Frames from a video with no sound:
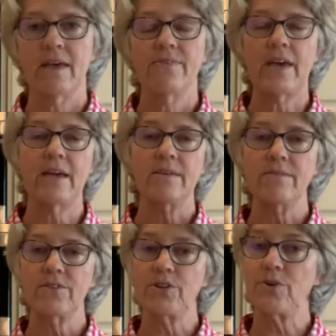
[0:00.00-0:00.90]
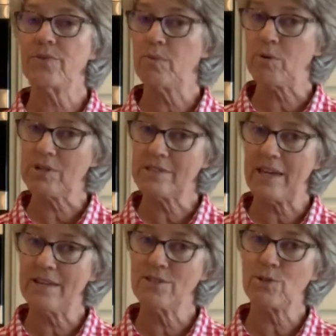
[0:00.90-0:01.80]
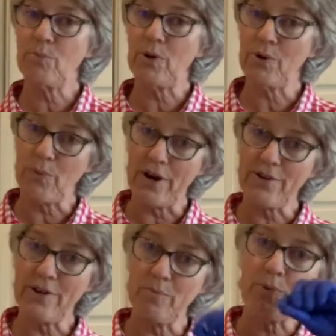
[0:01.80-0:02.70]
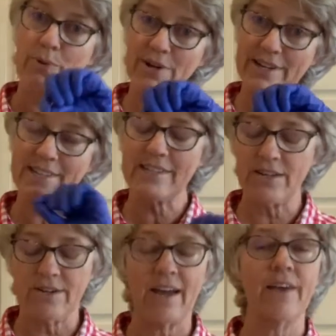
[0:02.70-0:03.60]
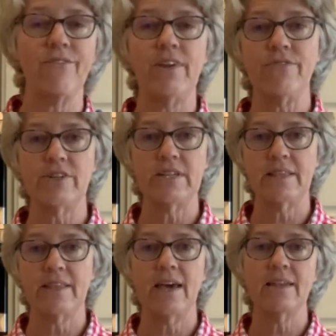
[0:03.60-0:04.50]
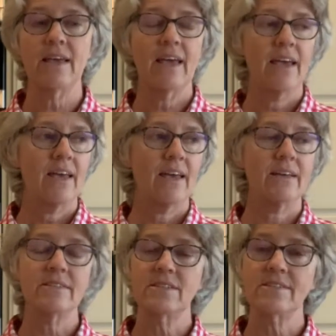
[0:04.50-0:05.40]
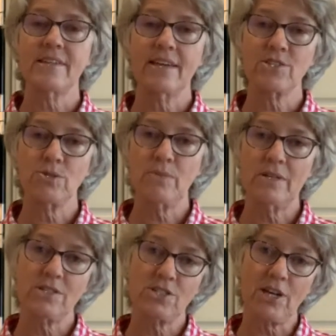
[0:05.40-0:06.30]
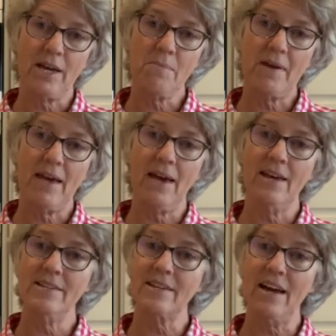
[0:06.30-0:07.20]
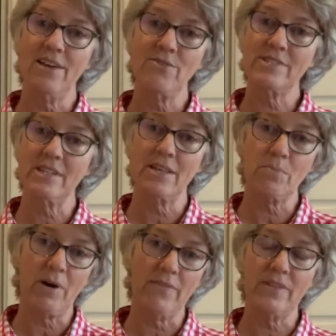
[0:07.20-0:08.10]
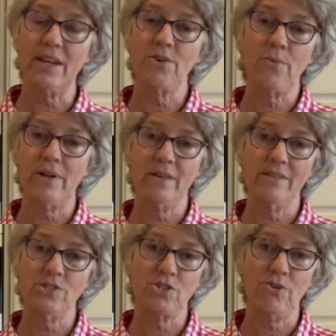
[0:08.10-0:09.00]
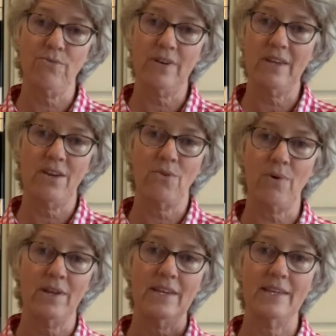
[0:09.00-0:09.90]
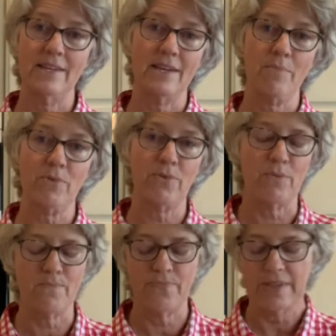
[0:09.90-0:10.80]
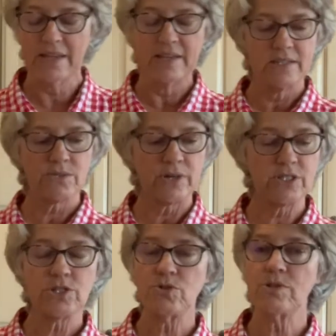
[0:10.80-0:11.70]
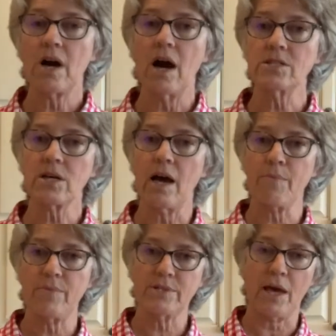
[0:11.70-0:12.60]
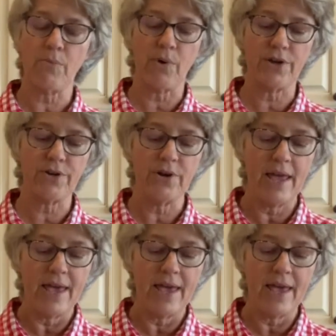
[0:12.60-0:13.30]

The book says to boil water and pour it into here. I have never done that. It just takes too much time, and I use another pot that I don't want on the stove, and I don't want it heating up the room. So I just use hot tap water.